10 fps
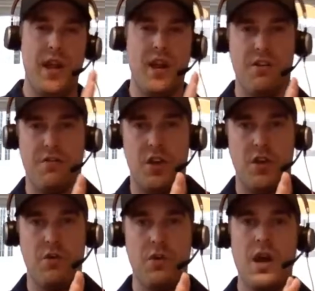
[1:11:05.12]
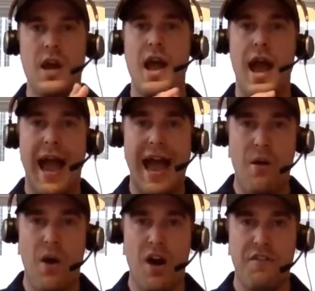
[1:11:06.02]
interview,
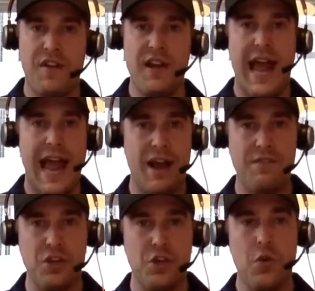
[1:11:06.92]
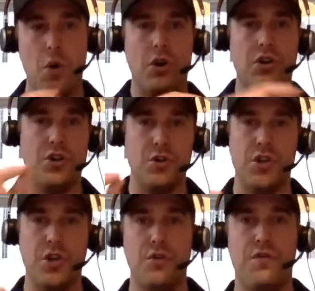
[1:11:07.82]
how often have you or do
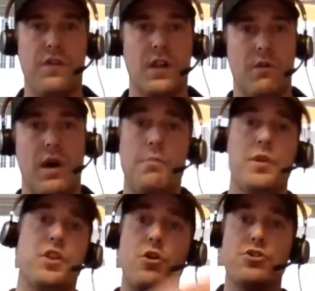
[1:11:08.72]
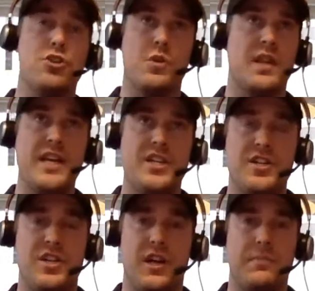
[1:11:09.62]
you follow up with those new
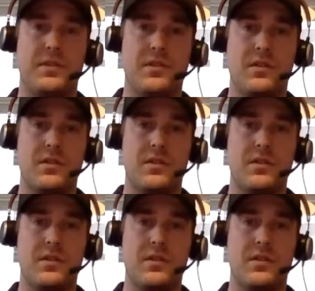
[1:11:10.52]
relationships?